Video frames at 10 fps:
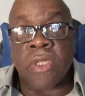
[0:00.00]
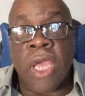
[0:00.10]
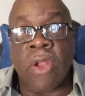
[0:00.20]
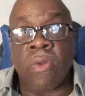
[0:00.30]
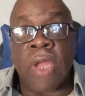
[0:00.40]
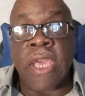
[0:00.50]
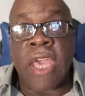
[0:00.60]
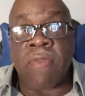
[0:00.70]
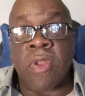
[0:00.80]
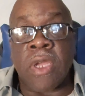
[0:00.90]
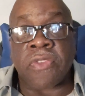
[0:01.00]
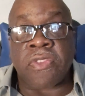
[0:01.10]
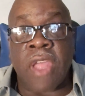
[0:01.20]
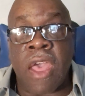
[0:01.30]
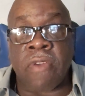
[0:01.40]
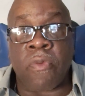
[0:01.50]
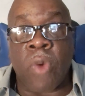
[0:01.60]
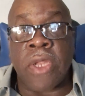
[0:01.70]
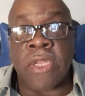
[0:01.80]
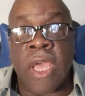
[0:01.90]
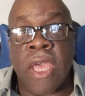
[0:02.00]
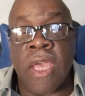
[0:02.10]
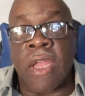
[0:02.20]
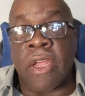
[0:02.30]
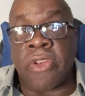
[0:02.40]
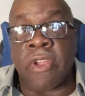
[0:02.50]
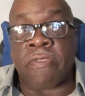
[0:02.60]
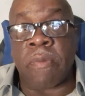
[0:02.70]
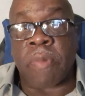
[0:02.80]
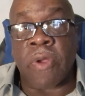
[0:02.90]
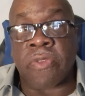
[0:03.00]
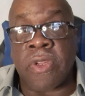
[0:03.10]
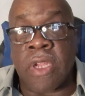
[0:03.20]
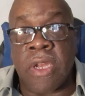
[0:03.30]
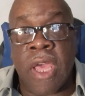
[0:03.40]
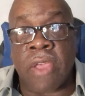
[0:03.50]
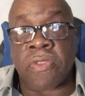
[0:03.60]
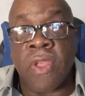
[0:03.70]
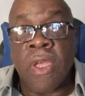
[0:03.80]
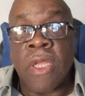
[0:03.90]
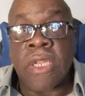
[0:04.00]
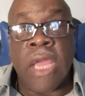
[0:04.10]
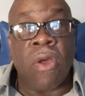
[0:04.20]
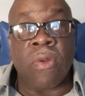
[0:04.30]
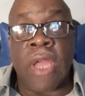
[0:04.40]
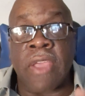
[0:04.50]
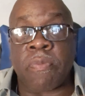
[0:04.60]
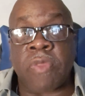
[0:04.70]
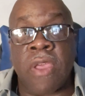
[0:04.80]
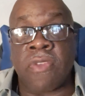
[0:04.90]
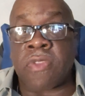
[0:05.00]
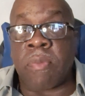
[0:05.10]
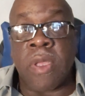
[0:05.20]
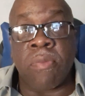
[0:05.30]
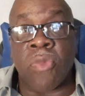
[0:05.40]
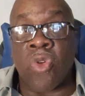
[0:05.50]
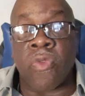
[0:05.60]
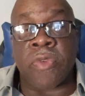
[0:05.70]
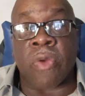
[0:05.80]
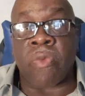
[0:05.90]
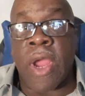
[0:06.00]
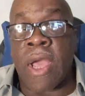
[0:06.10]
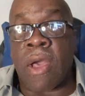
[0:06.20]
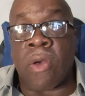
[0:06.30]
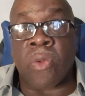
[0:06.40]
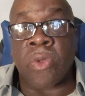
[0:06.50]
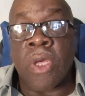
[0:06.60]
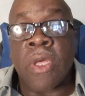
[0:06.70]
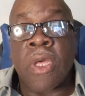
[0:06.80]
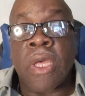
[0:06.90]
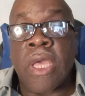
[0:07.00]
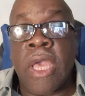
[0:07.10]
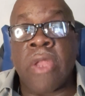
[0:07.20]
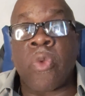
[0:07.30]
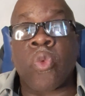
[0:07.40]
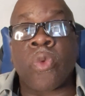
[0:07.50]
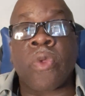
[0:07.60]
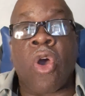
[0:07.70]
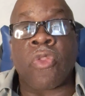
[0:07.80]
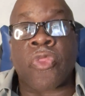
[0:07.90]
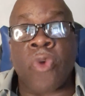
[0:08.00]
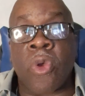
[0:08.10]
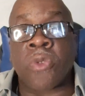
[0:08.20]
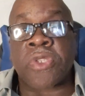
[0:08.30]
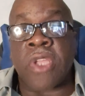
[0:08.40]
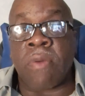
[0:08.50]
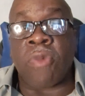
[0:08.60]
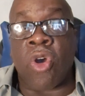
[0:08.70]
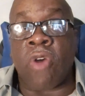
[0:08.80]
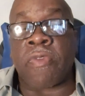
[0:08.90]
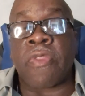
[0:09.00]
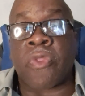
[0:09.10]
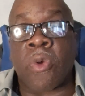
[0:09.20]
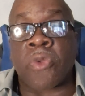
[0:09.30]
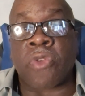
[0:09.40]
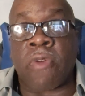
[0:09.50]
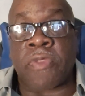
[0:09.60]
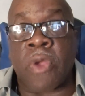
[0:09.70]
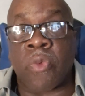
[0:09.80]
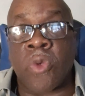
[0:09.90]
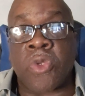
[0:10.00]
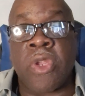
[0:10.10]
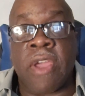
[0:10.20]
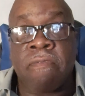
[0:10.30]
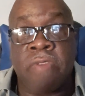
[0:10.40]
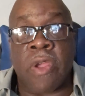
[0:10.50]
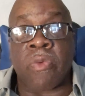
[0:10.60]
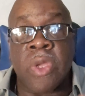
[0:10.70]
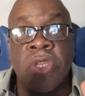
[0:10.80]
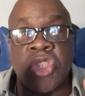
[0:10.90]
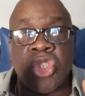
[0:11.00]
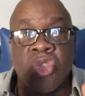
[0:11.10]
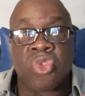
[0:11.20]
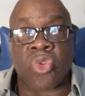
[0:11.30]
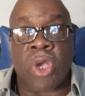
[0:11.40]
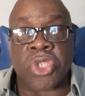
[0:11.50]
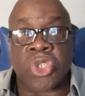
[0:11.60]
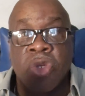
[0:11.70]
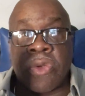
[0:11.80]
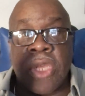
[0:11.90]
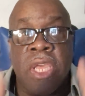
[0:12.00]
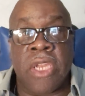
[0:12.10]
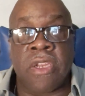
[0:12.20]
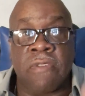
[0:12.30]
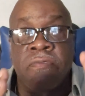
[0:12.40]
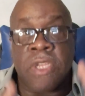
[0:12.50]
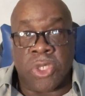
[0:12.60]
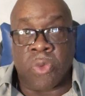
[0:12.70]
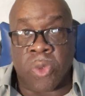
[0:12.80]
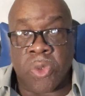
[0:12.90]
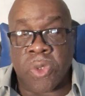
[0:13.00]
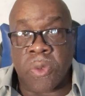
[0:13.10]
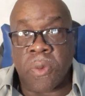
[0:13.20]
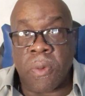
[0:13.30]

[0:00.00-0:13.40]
They don't like having a staff one day and a different person the next. They don't like things to be moved around. It throws them off and throws off their routine. They're very structured individuals.